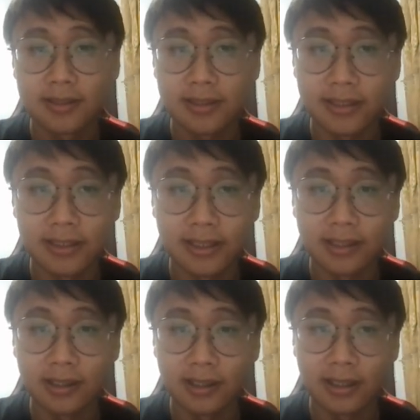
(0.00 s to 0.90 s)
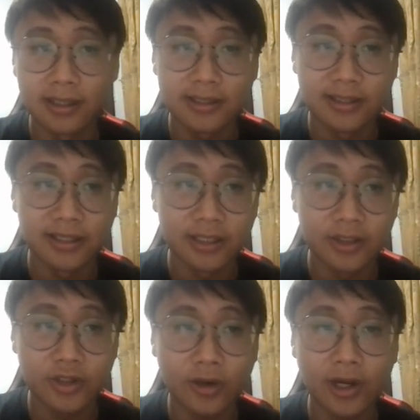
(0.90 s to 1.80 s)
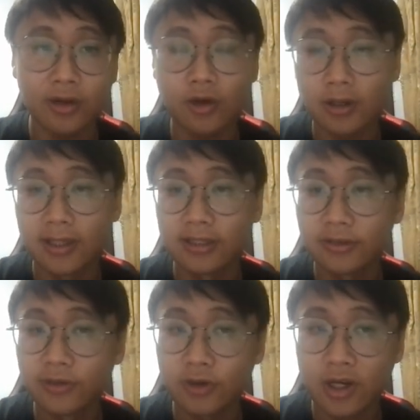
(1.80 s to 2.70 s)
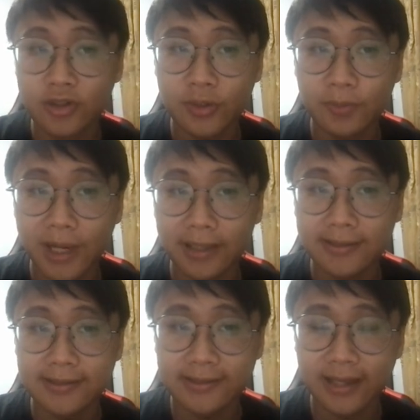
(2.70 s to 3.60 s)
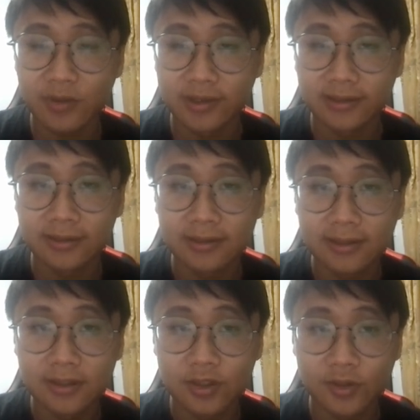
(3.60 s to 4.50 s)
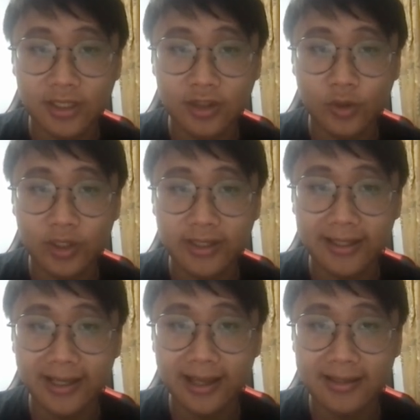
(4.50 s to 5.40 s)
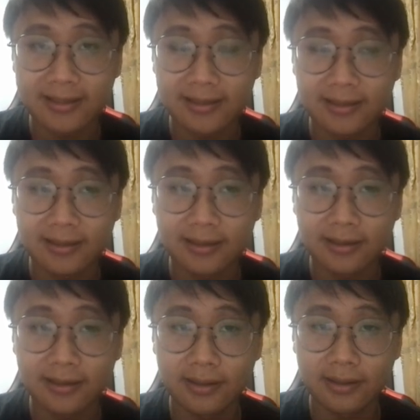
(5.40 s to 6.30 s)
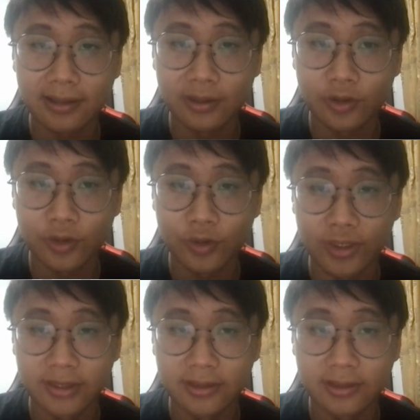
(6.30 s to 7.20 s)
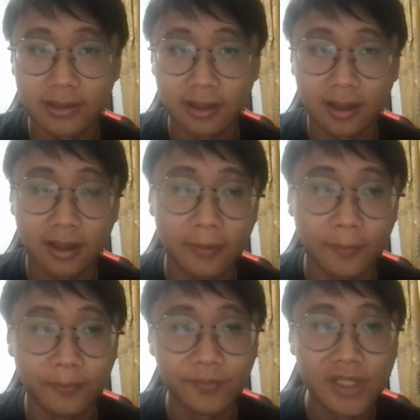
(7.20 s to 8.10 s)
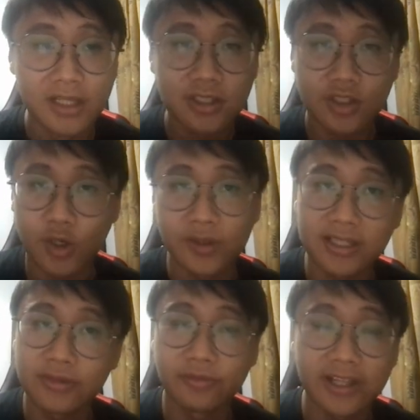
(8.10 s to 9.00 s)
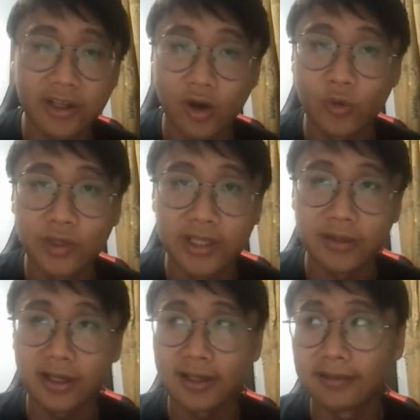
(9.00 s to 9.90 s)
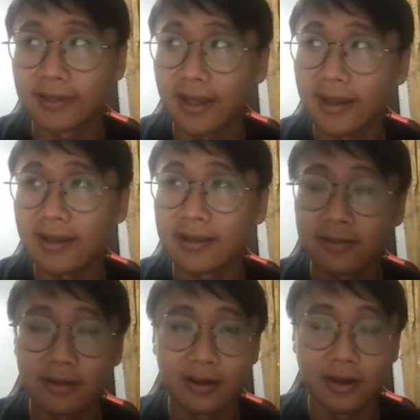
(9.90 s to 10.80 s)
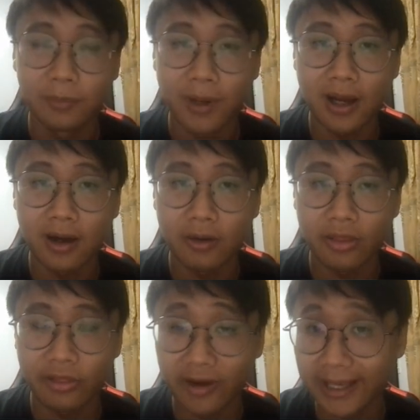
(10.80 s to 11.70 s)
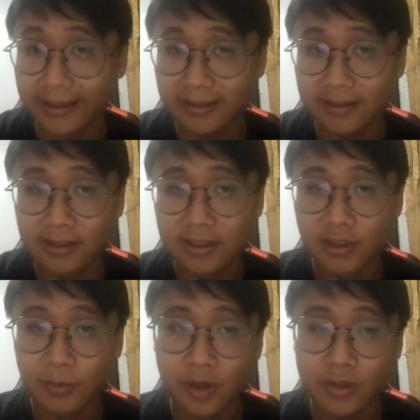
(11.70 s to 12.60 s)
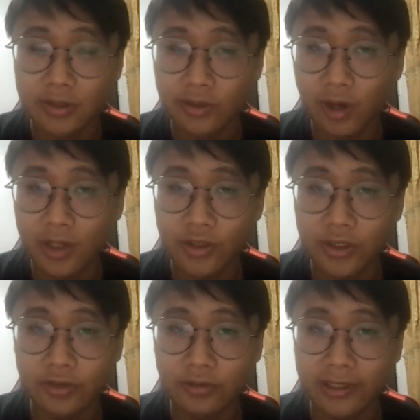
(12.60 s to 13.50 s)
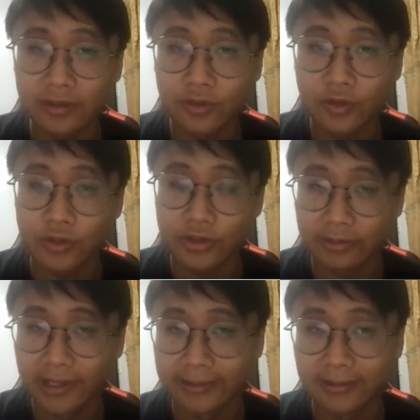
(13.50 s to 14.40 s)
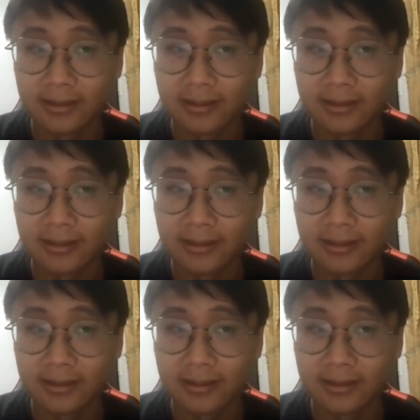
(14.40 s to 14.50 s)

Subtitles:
It's the job interview question part 7. So let's quickly get into it. Um, so this video only contain about thread. So most questions related to thread.